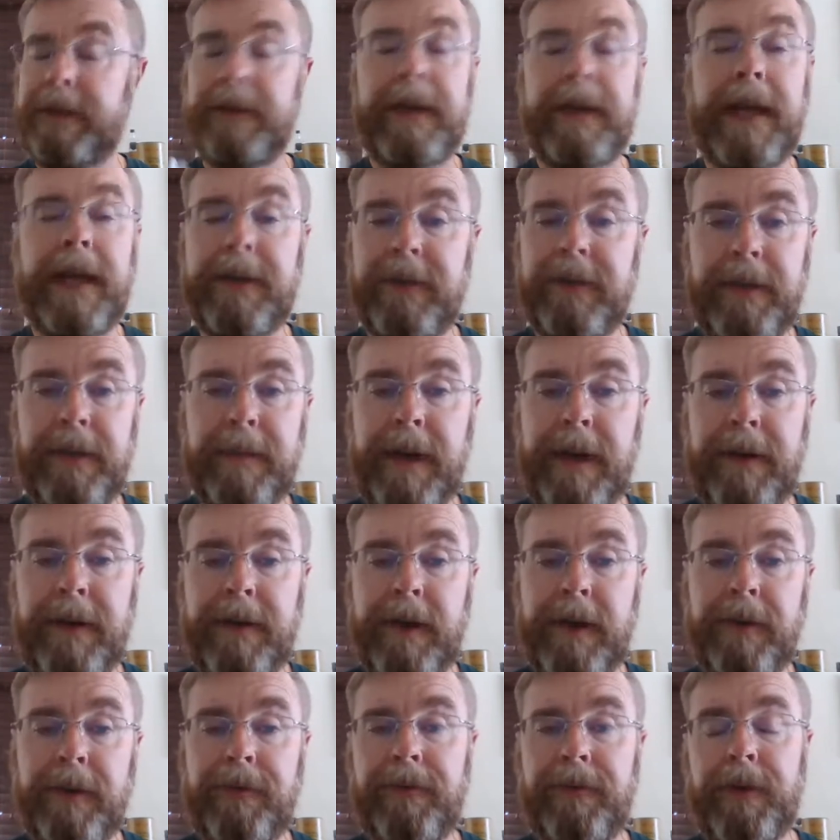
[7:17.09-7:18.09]
Actually, my
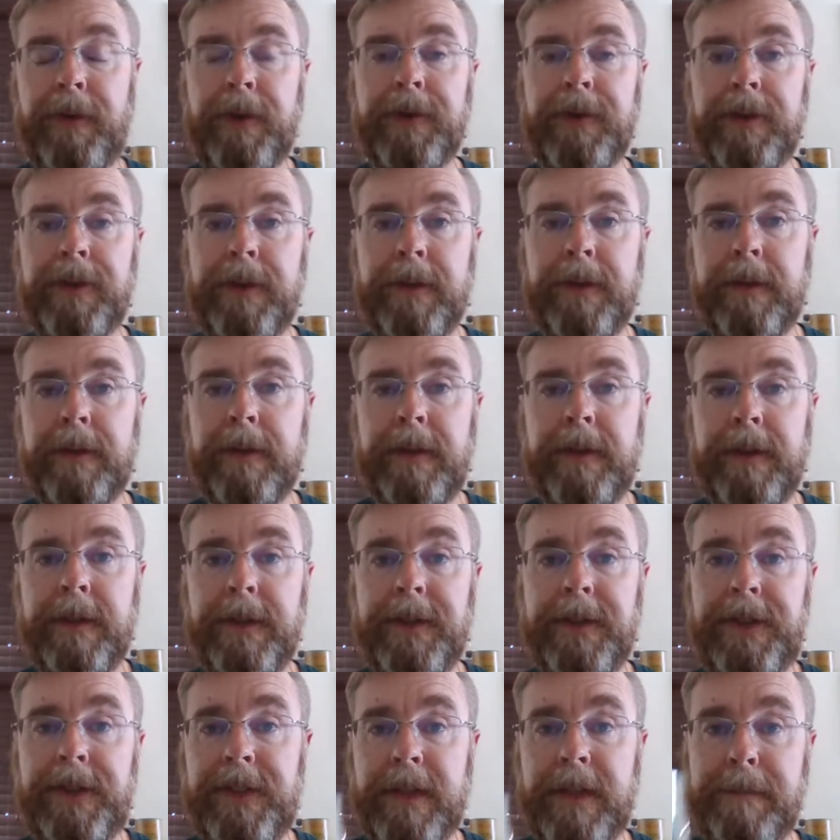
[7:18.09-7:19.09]
first
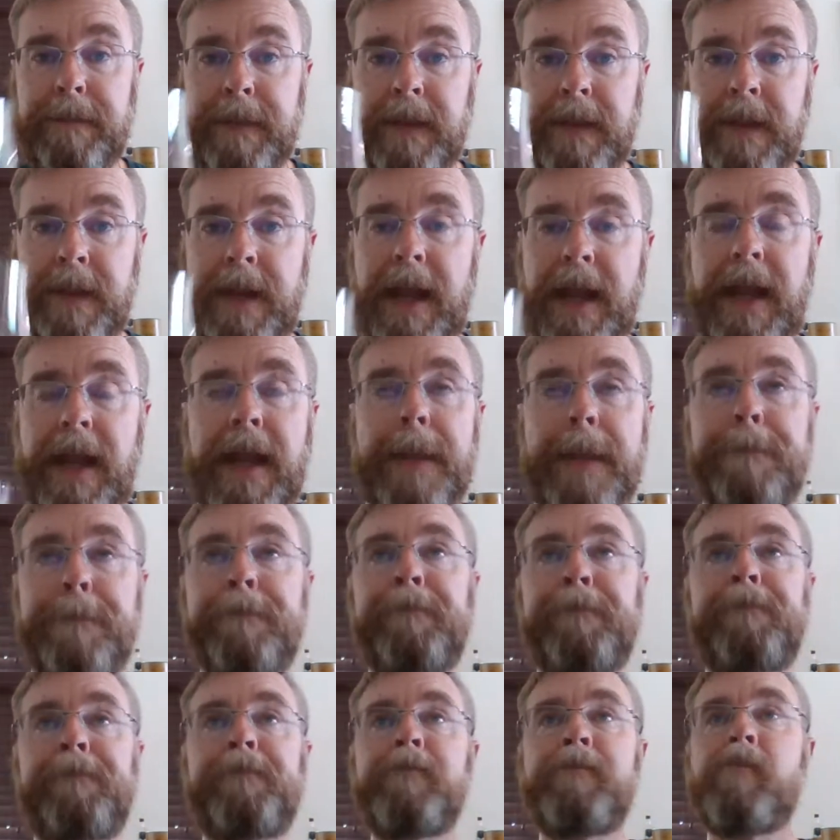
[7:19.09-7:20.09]
sip of the day.
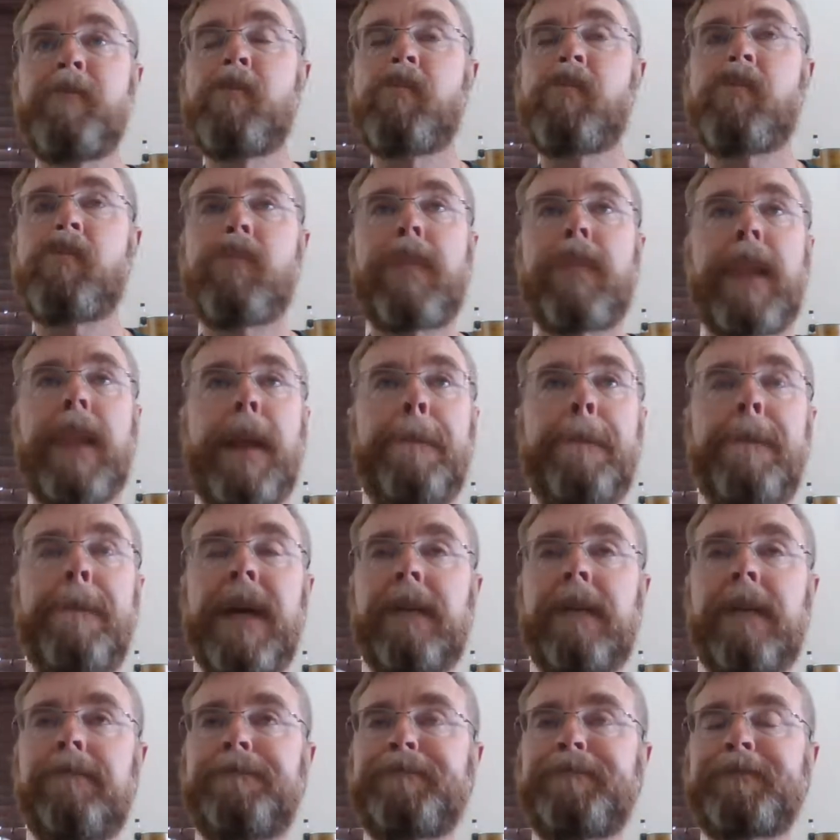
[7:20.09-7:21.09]

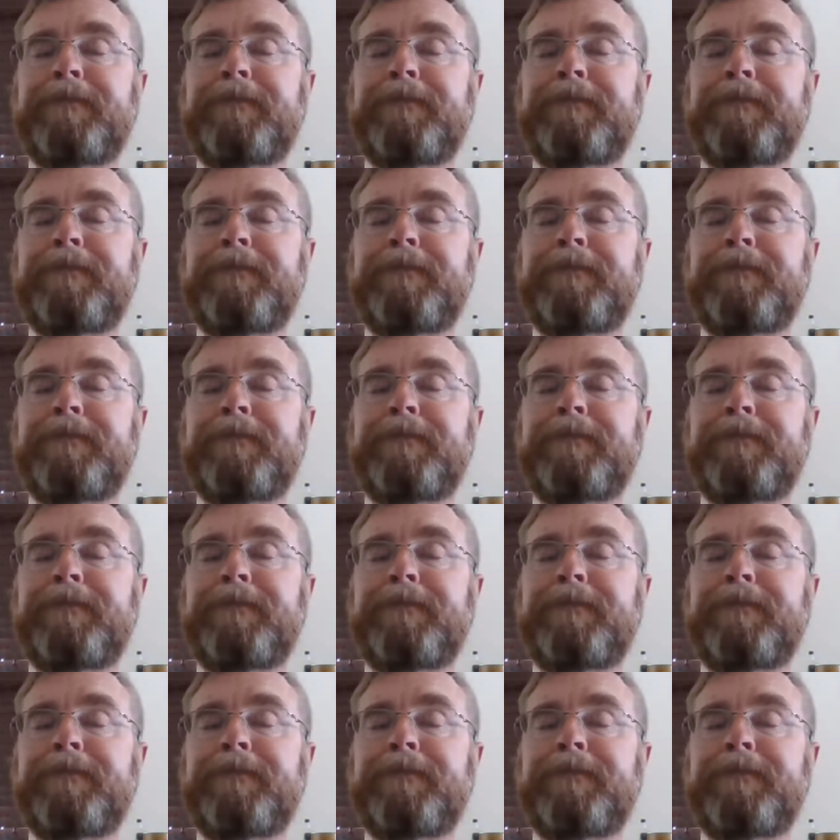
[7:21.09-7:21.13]
But